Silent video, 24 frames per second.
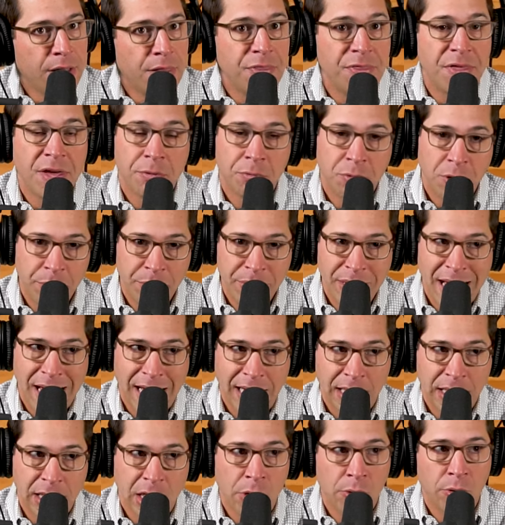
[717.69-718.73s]
than when we
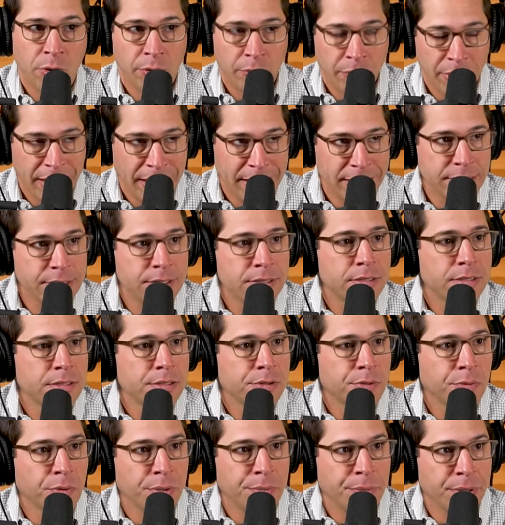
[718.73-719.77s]
had lower rates
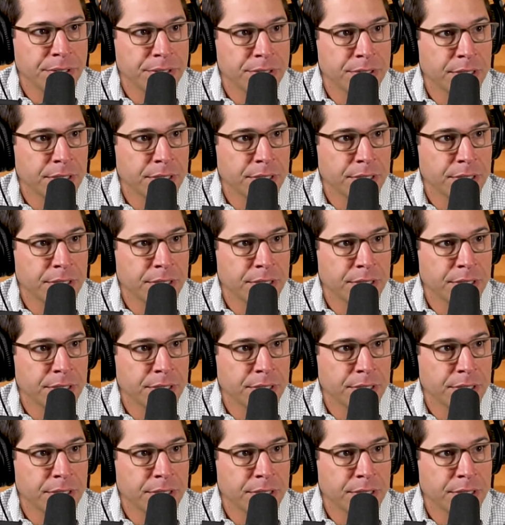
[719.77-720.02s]
three months